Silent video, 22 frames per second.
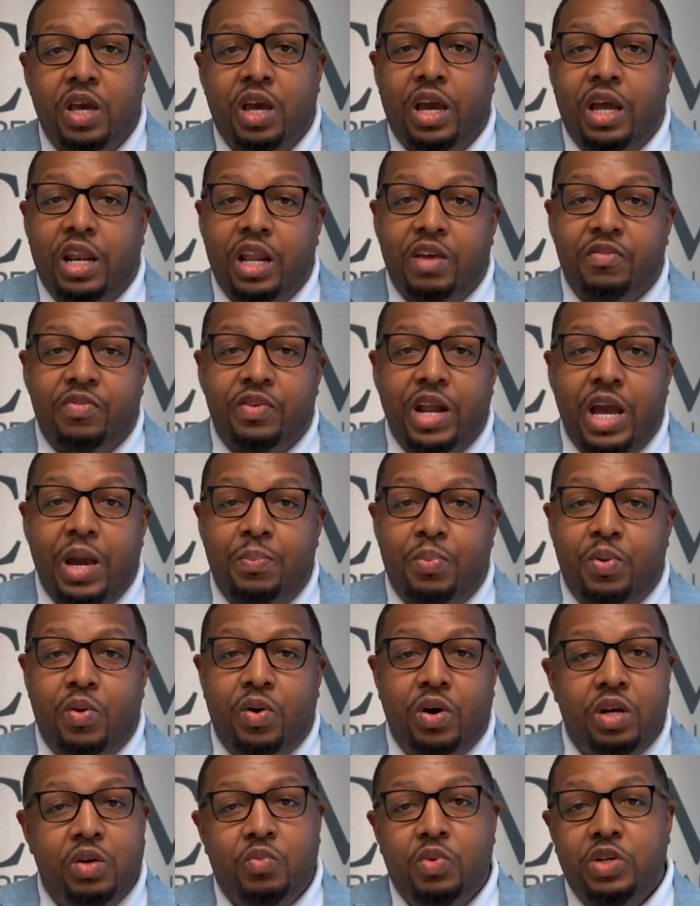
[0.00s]
And then from that
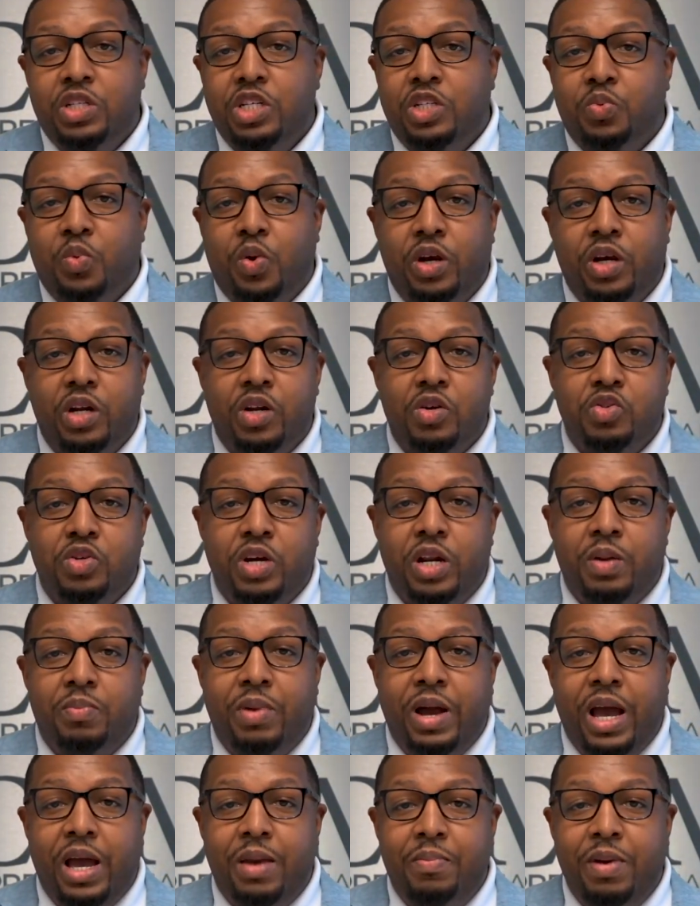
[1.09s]
point, we're just working on trying to
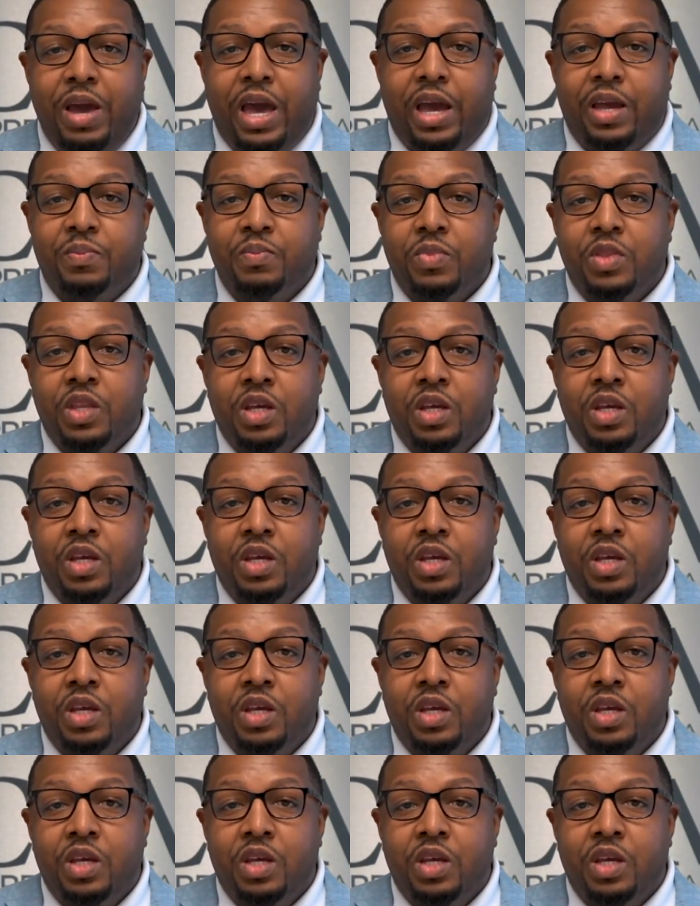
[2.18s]
buy it back.